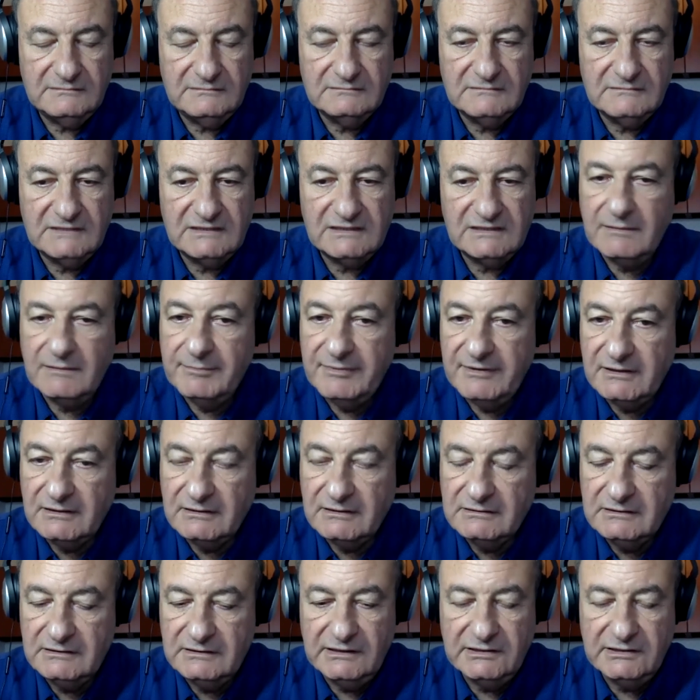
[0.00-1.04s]
simple.
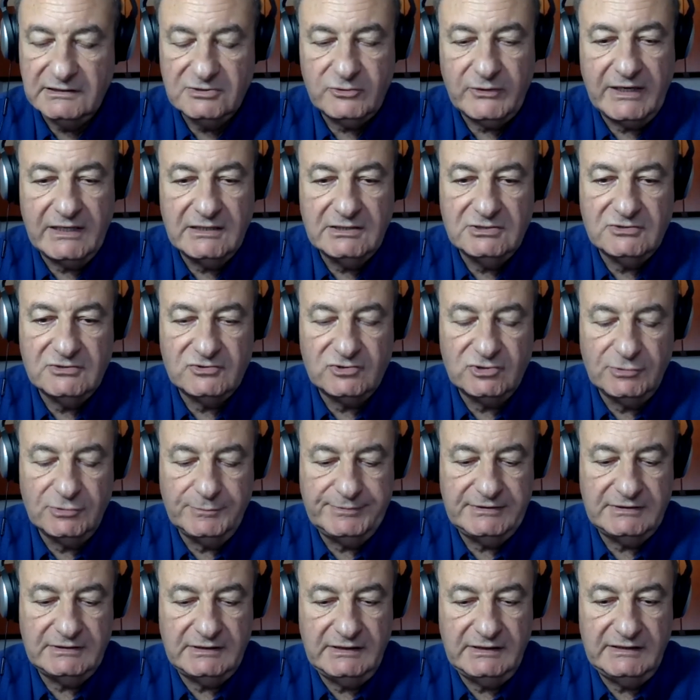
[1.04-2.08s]
The Entwine group
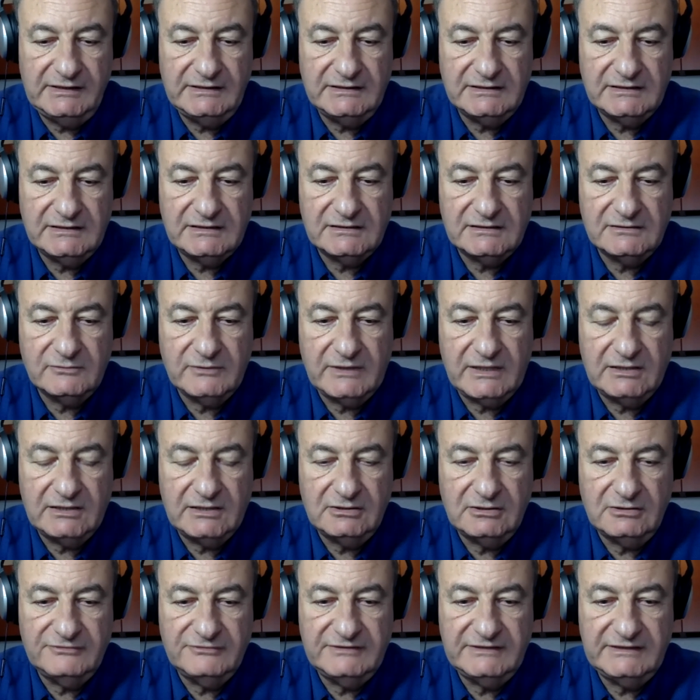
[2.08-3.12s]
is one
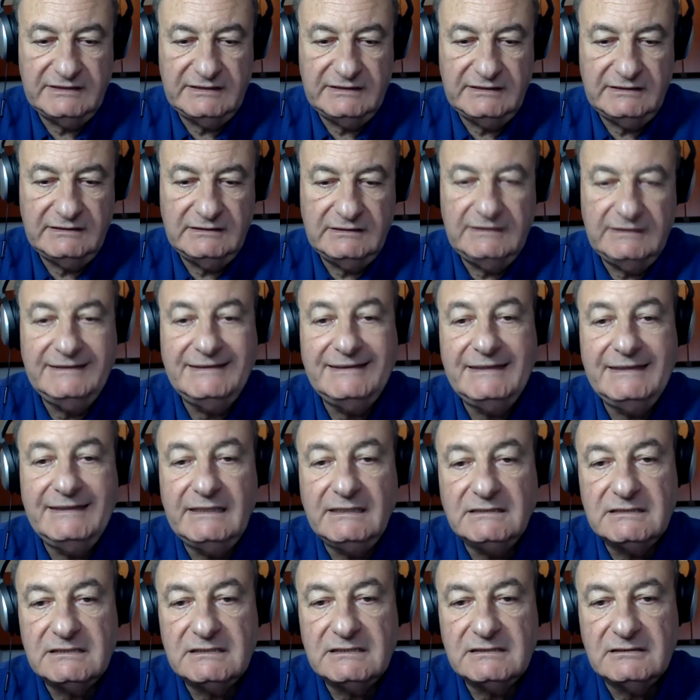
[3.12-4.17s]
of the
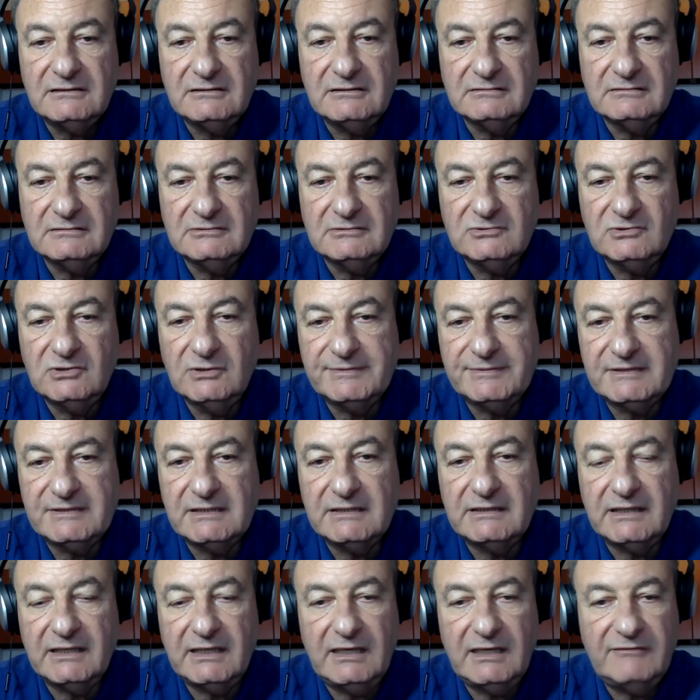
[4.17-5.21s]
elite groups
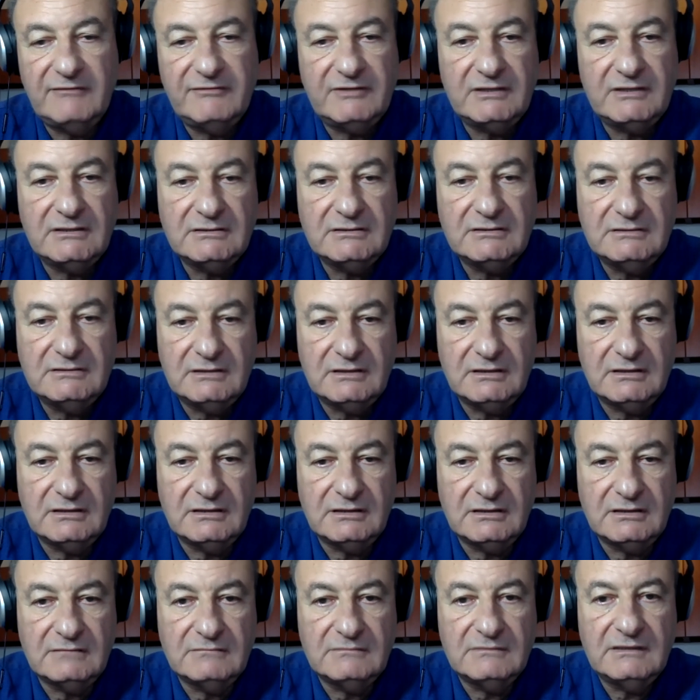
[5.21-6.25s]
that I ever
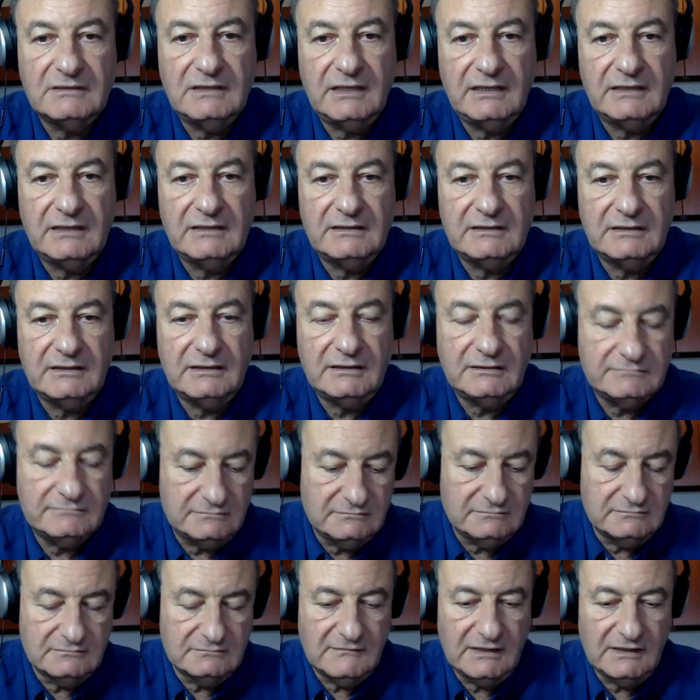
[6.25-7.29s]
had the
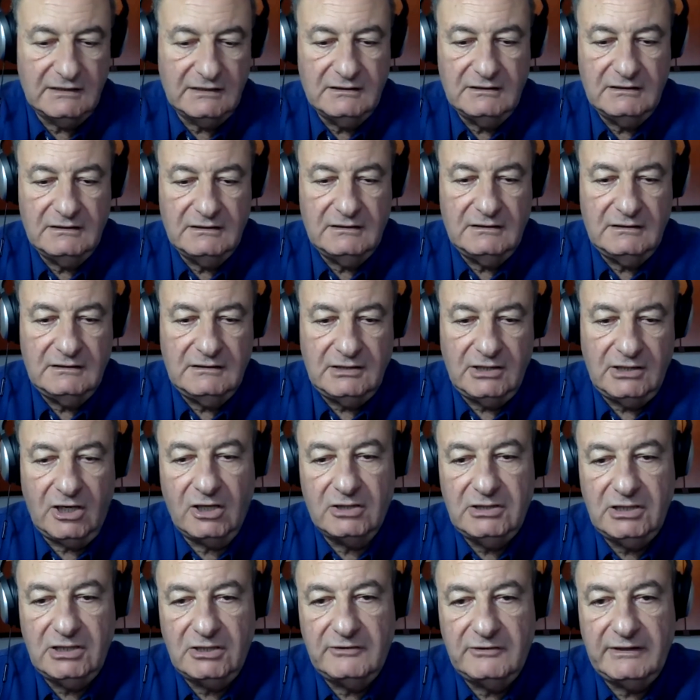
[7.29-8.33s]

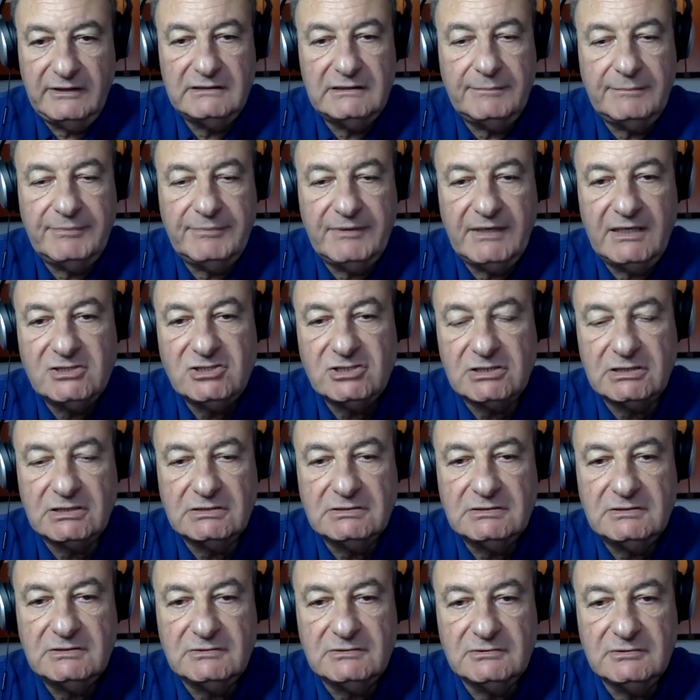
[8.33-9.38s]
honor and the pleasure
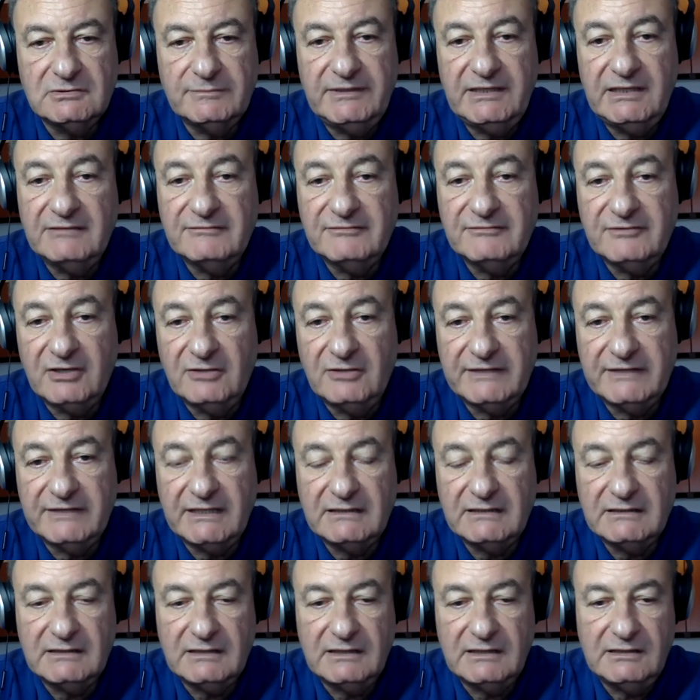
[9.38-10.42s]
to be involved
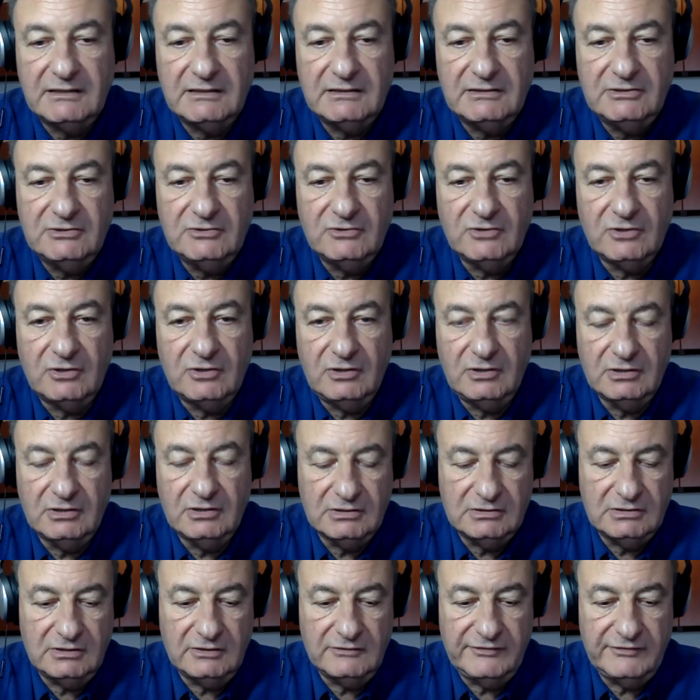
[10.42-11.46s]
in. And you
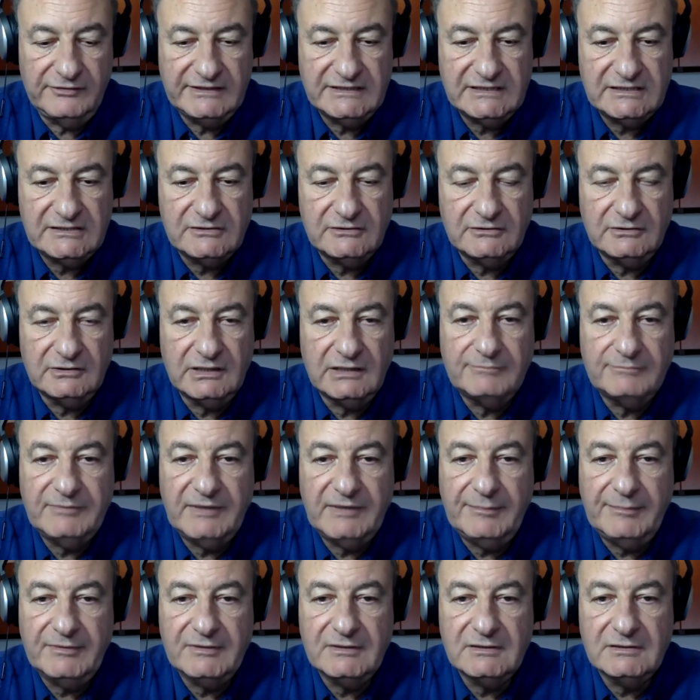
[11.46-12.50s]
all on this call are
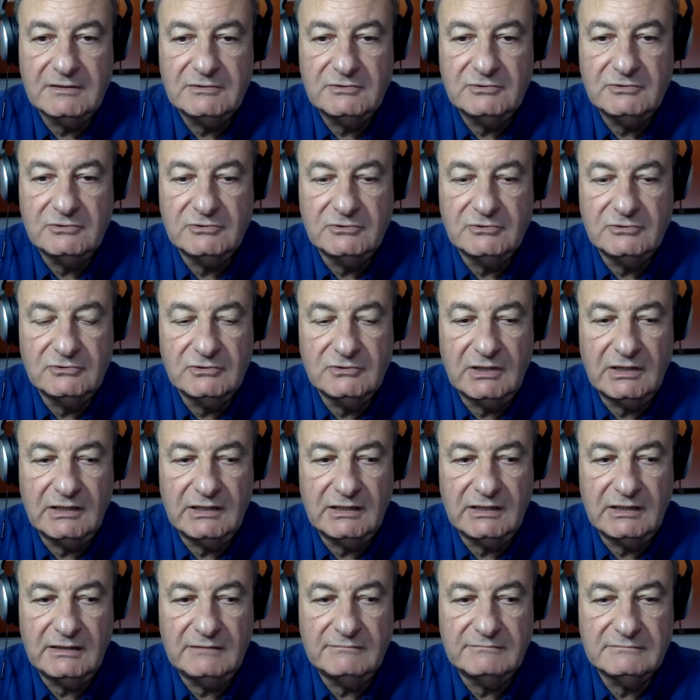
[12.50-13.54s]
people
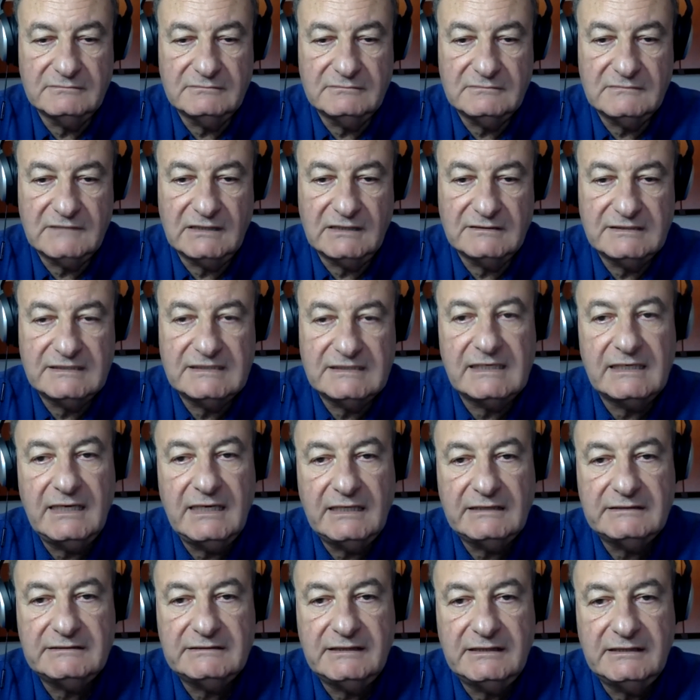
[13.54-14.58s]
who are
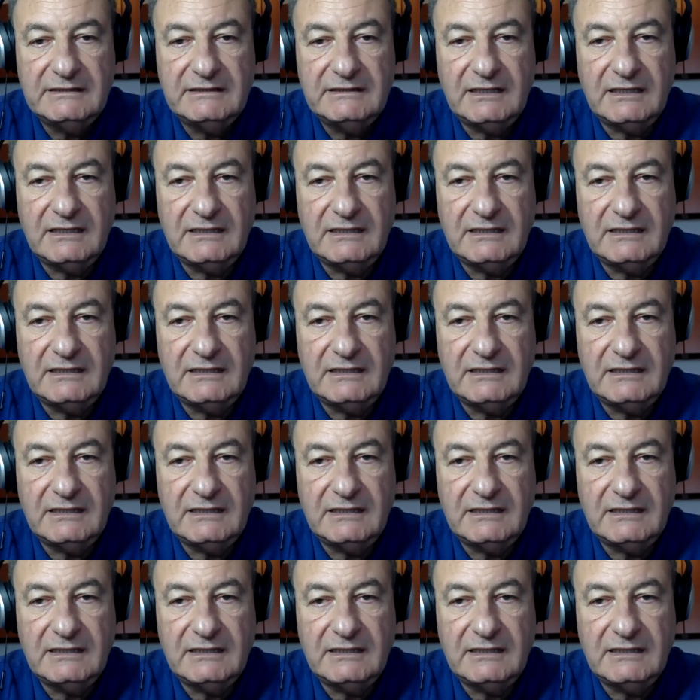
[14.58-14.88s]
selected,